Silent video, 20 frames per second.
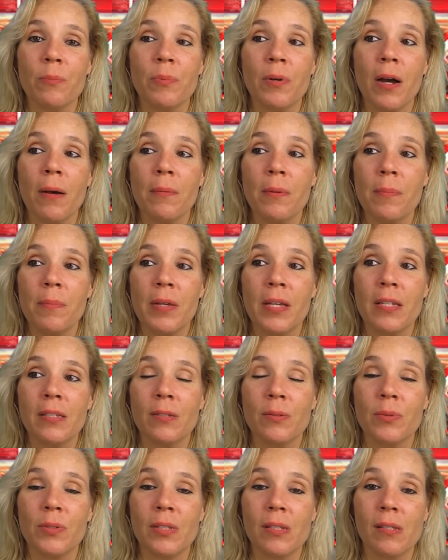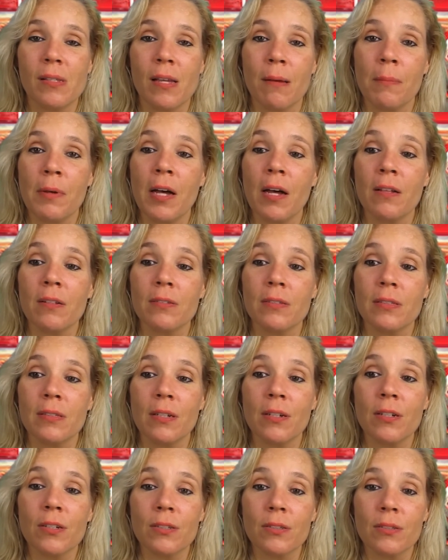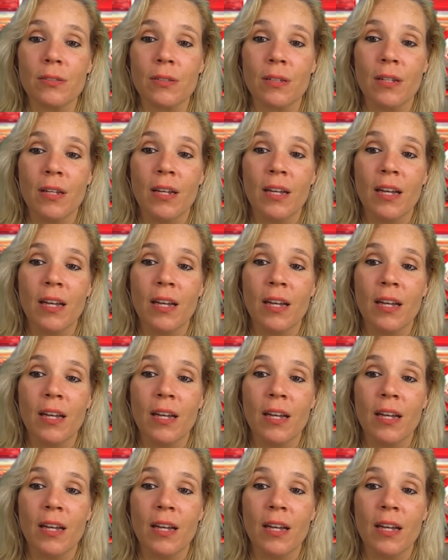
probably because it was the same color as hers.